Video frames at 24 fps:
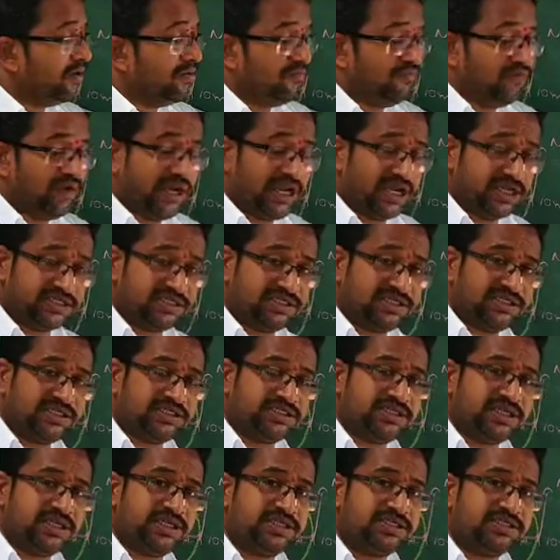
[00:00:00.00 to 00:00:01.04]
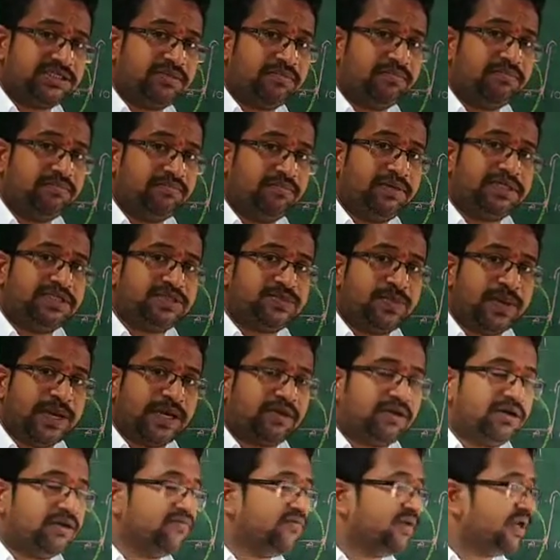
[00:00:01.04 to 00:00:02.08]
velocity is changing, means
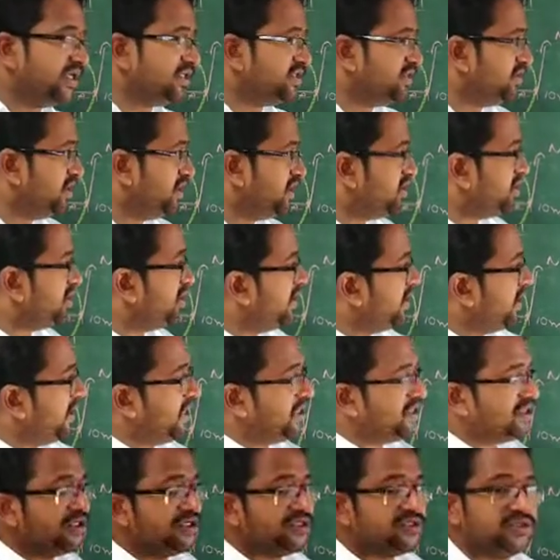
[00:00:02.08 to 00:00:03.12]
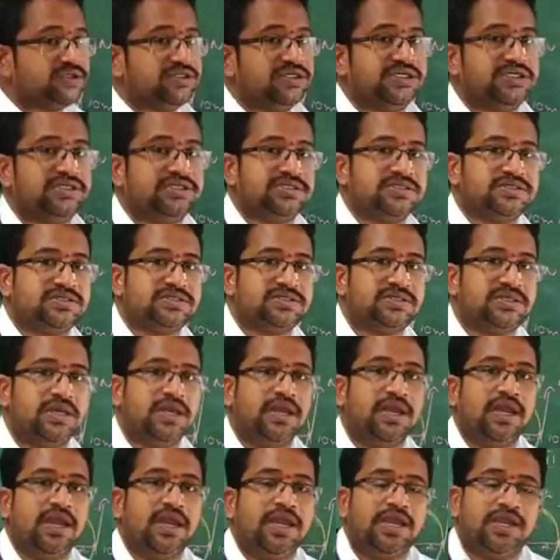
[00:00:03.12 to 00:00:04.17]
magnitude of velocity changing, direction also changes.
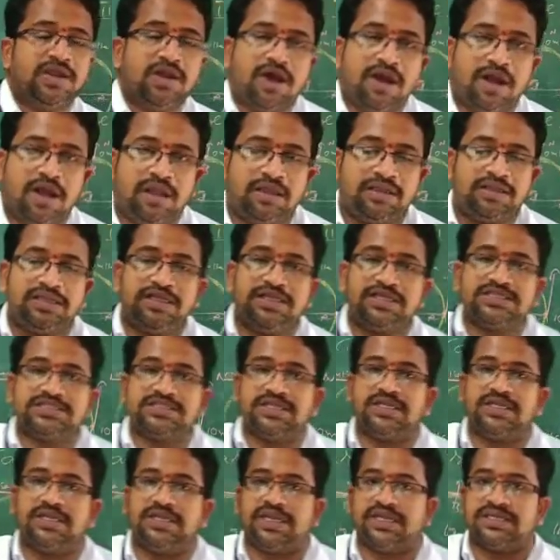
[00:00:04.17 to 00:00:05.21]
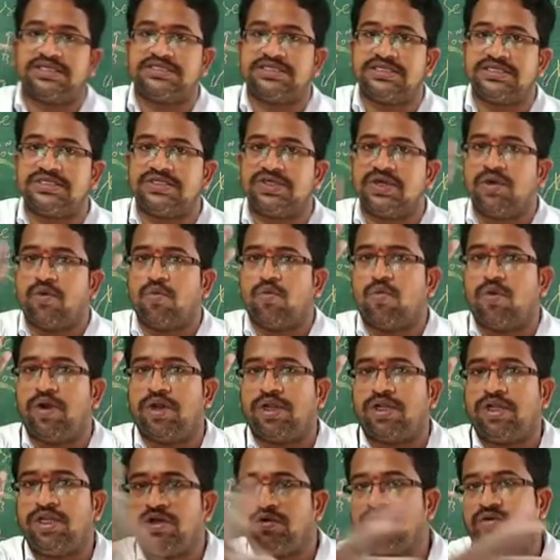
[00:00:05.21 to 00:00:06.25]
In all these 3 cases,
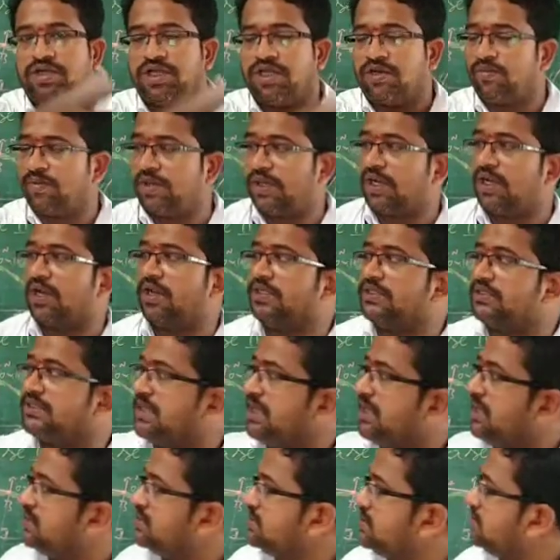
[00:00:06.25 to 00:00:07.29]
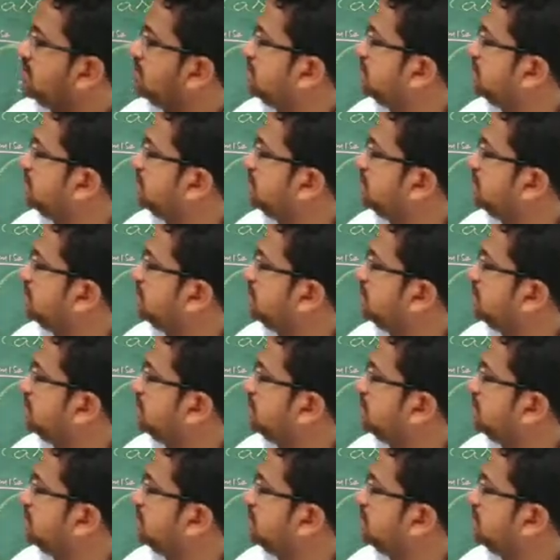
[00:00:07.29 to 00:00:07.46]
one new terminology has